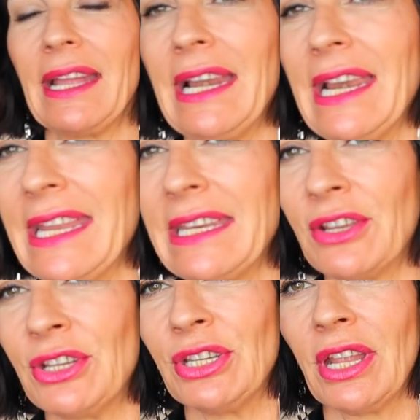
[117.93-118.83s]

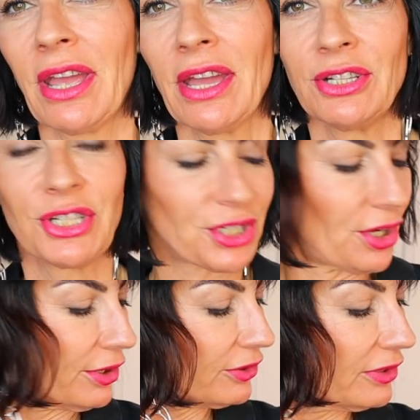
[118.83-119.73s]
linen
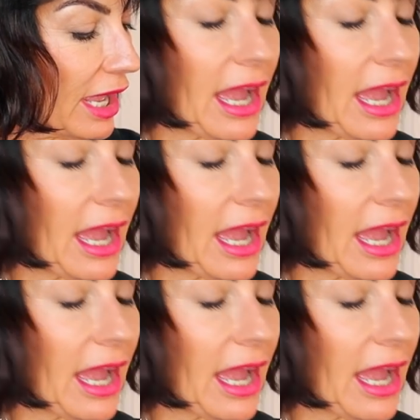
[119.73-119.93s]
shirt.